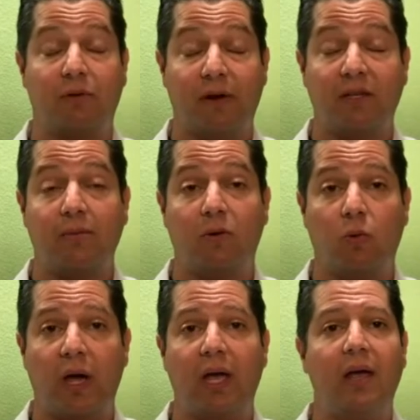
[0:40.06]
a preventable
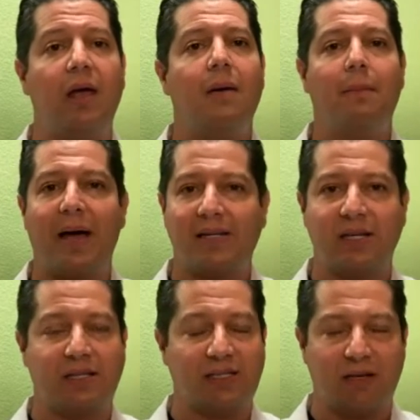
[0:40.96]
way,
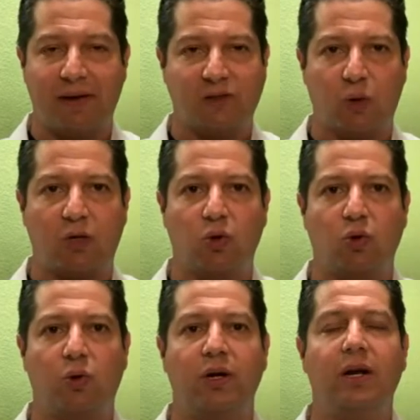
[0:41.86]
vaccines is the best way to
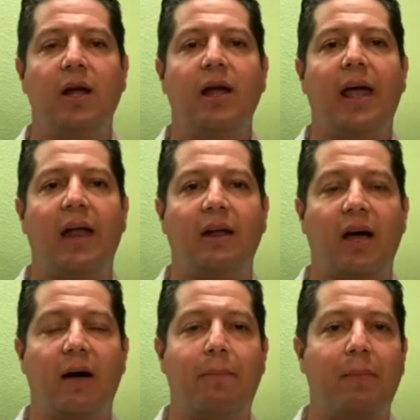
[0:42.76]
do it. And
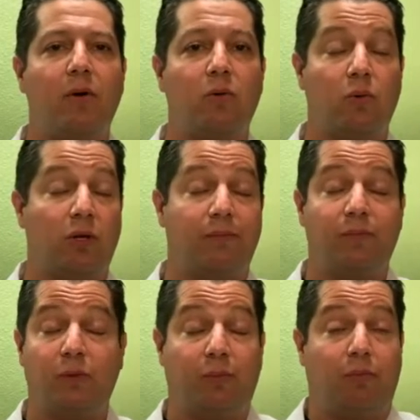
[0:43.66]
people will
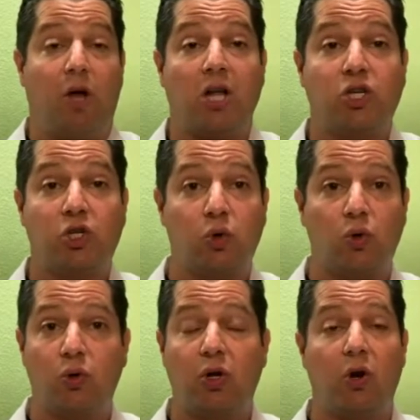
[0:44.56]
nudge
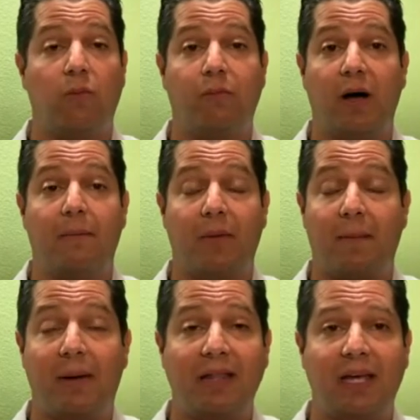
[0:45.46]
to,
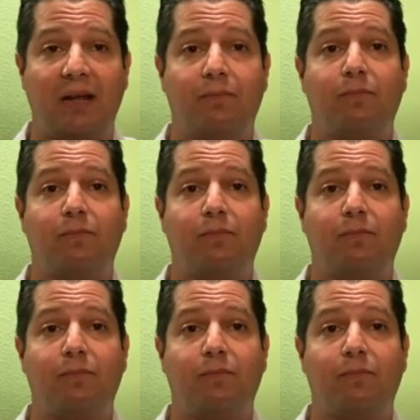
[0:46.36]
a mandate.